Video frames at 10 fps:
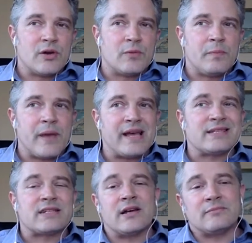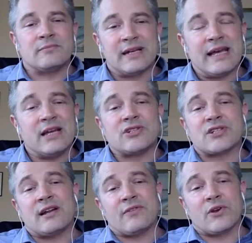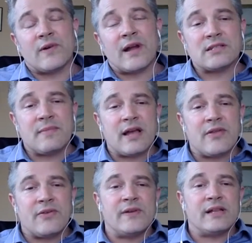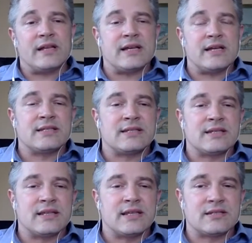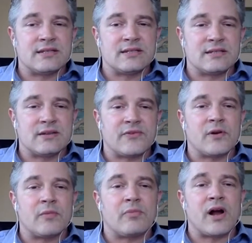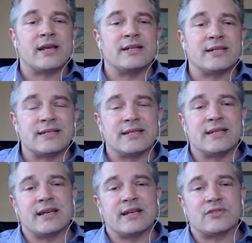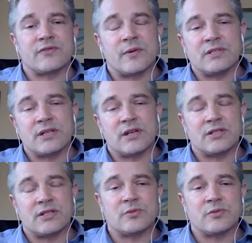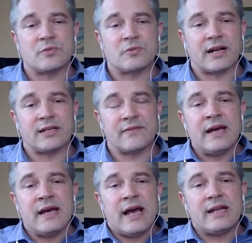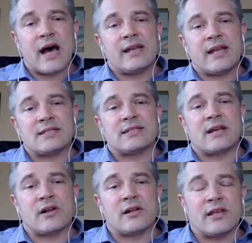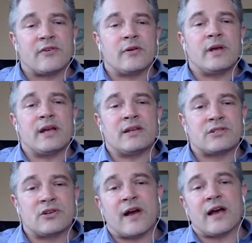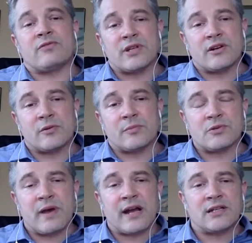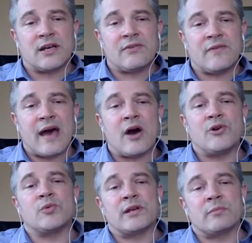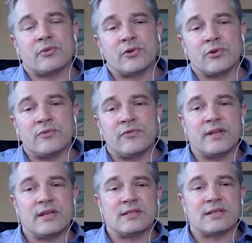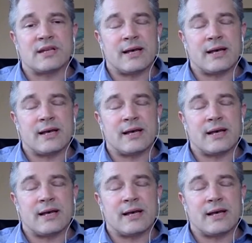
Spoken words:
based on, again, just kind of their resume, the feeling is that this is a firm brought in to see things from the CSU's perspective and not necessarily from a survivor-centered perspective of how do we improve these